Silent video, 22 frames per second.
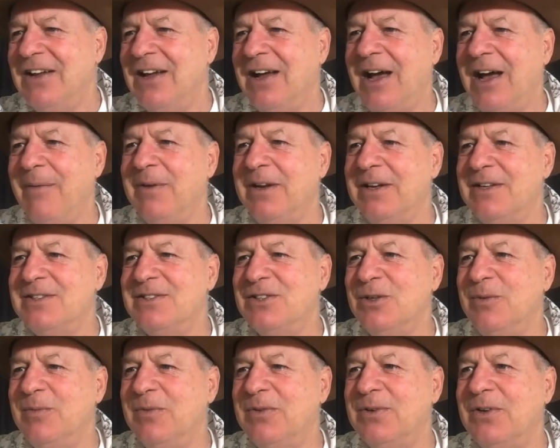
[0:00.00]
I'm going to
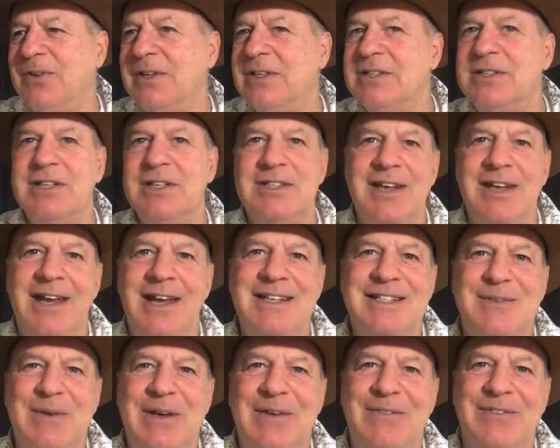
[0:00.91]
zoom through this. It's just
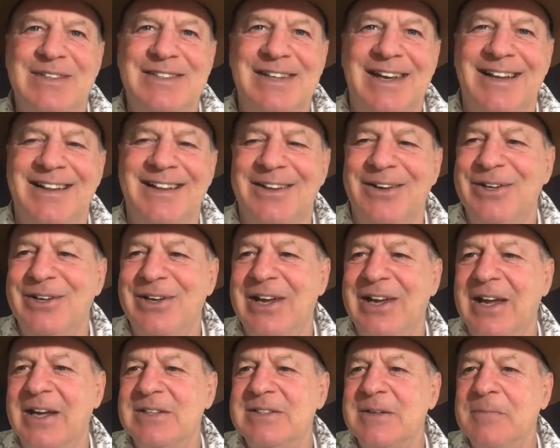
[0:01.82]
nice to be able to say hello to you
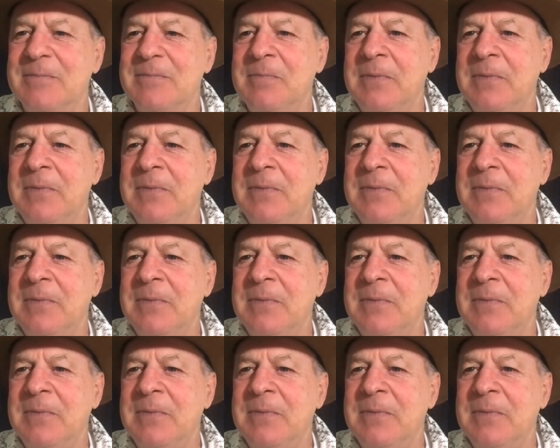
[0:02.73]
guys.